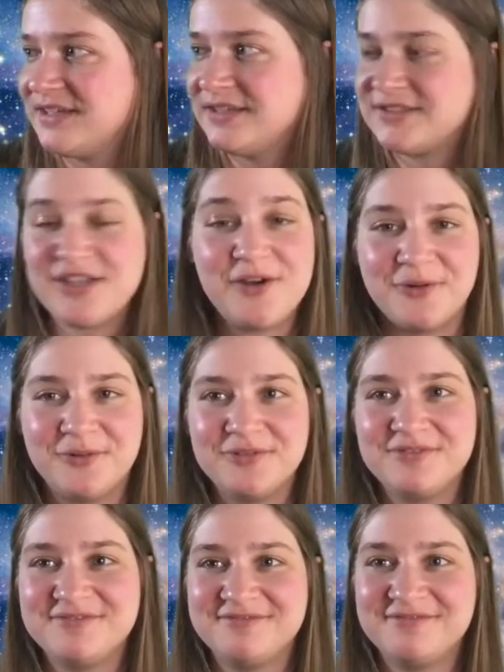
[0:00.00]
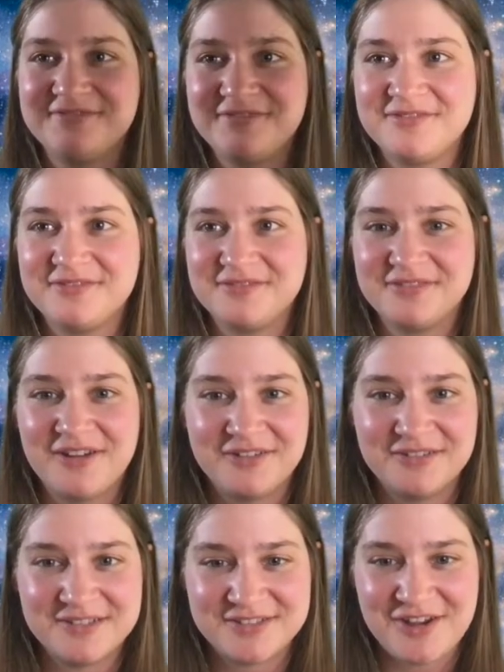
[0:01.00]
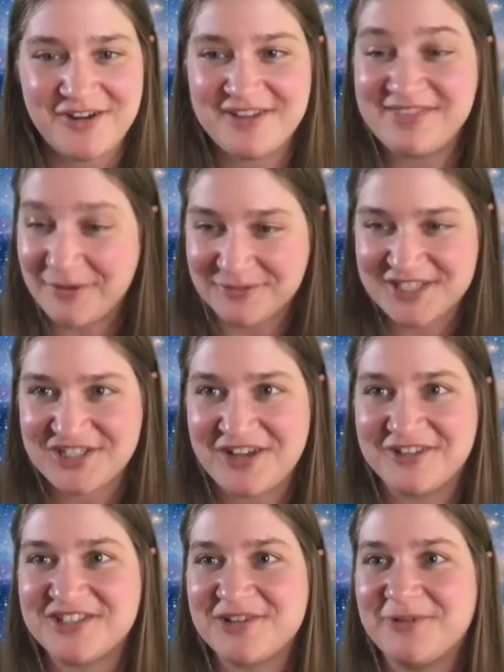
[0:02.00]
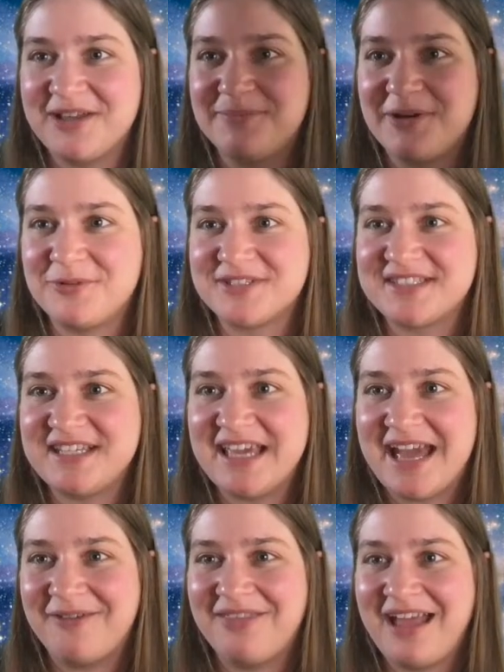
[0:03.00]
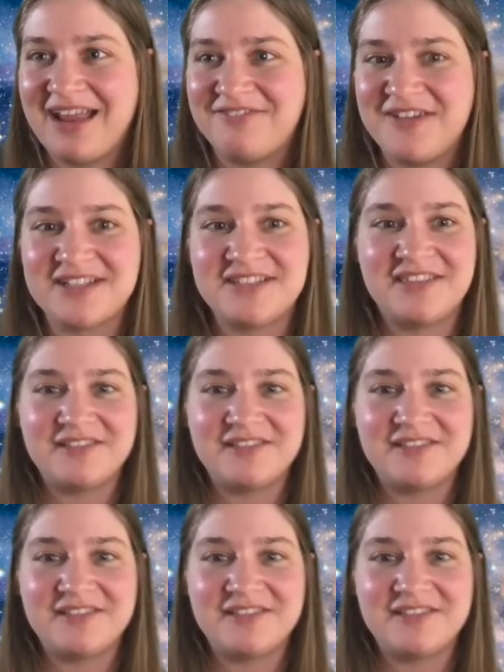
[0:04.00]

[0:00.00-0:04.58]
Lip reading: So, sorry, that was a challenging one, but we'll see how that affected the